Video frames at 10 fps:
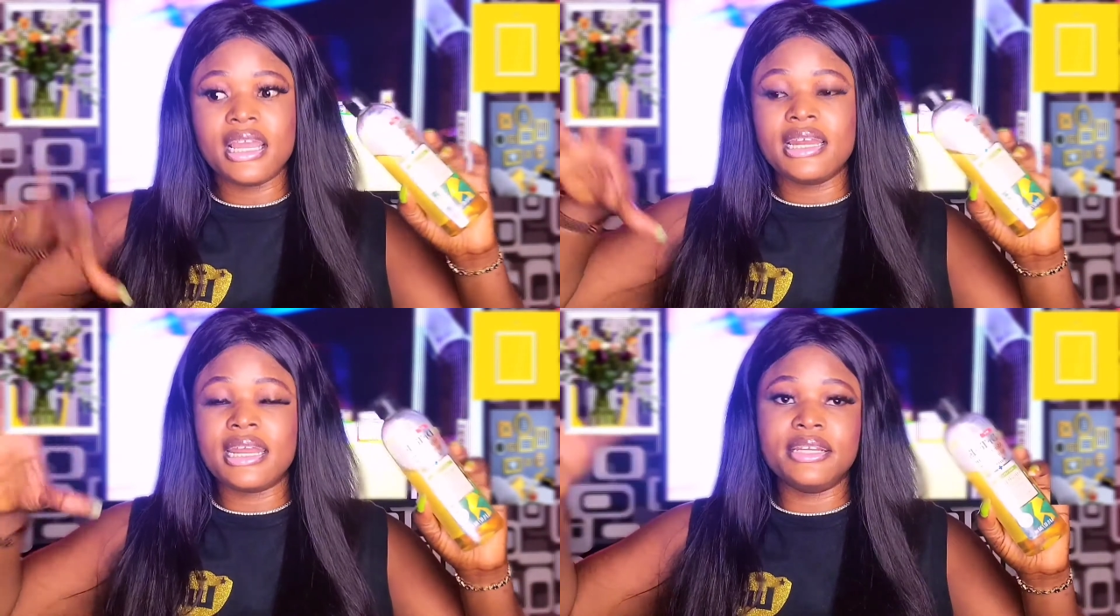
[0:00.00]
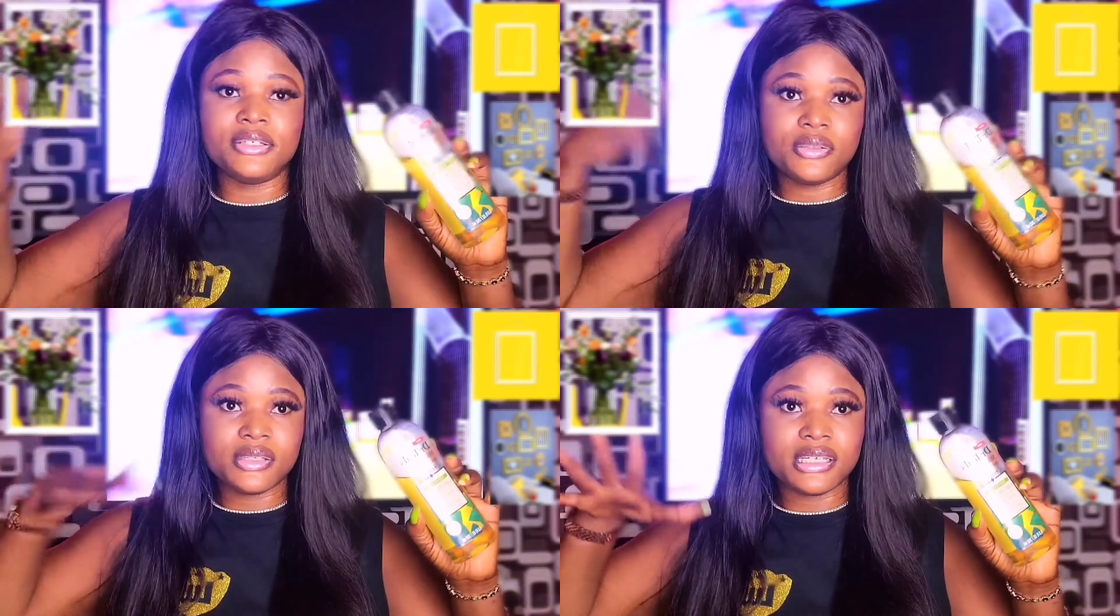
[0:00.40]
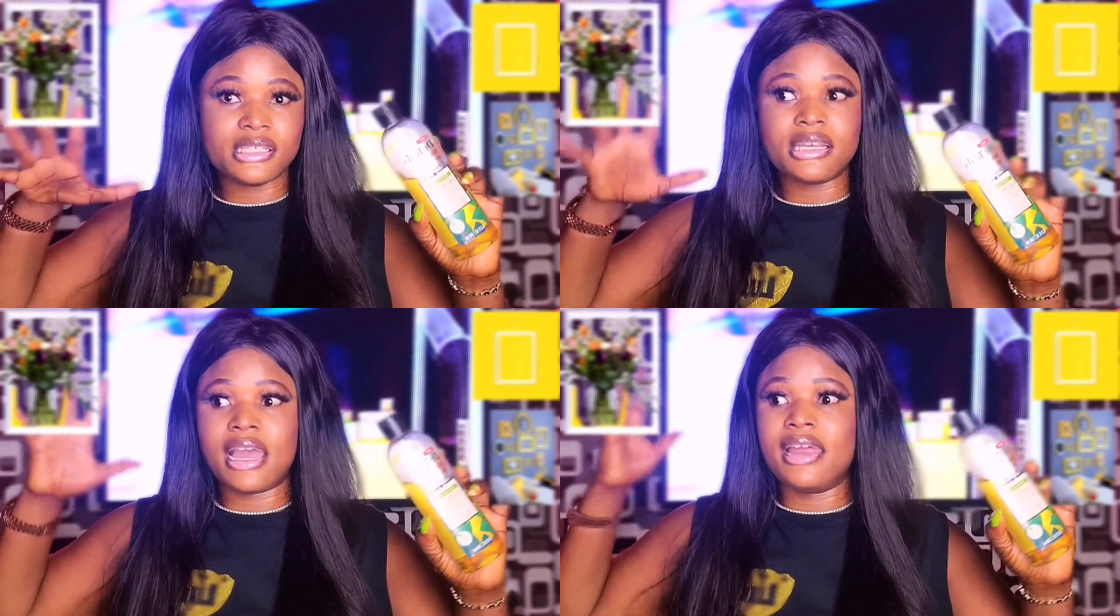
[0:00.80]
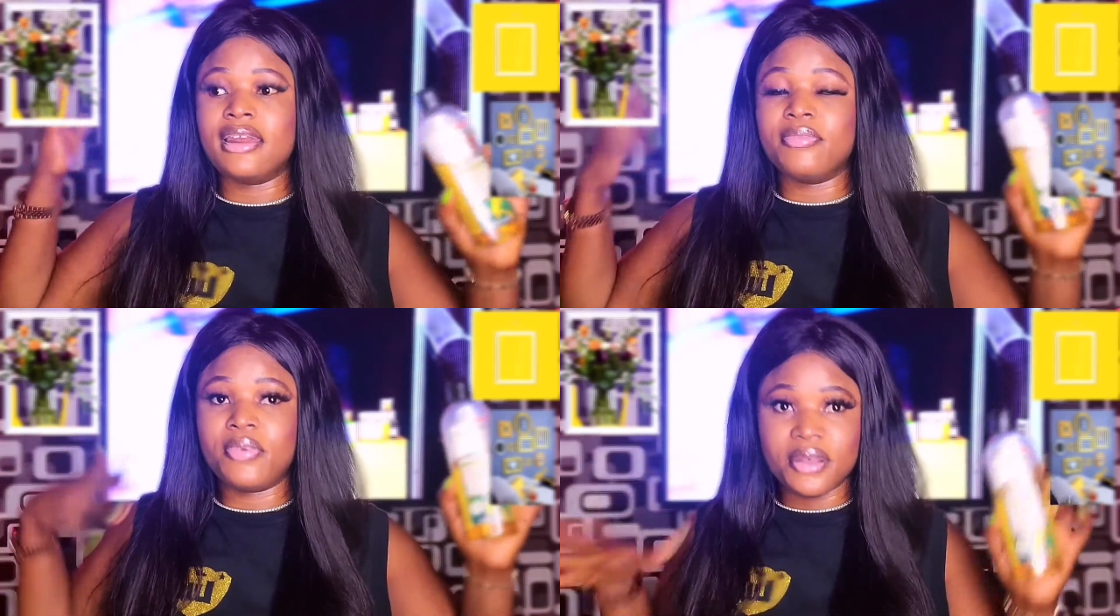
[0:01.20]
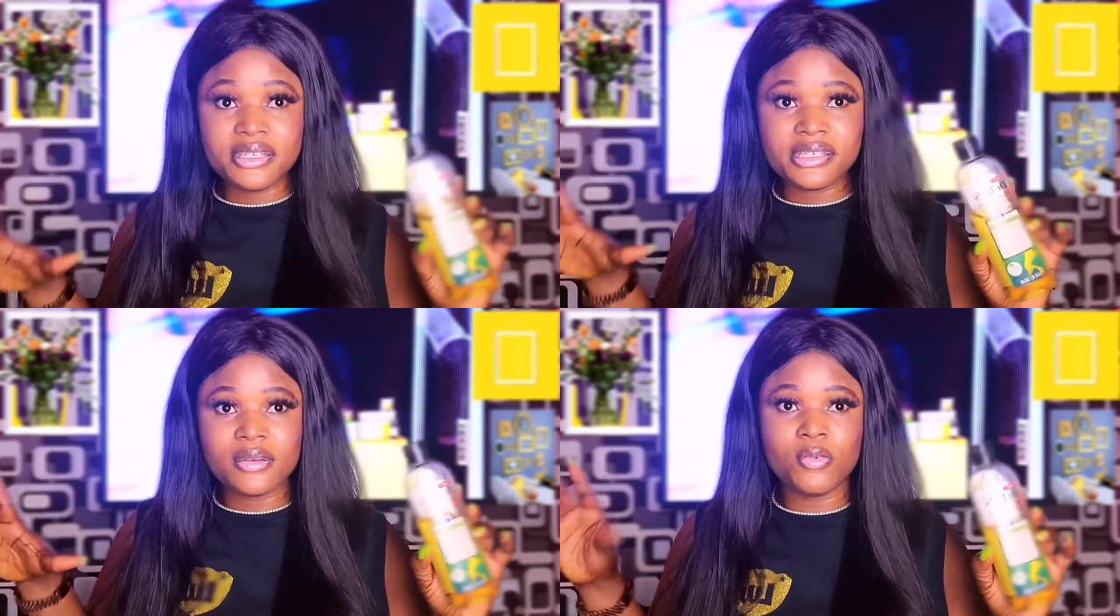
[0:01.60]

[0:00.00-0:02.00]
then use it and bath.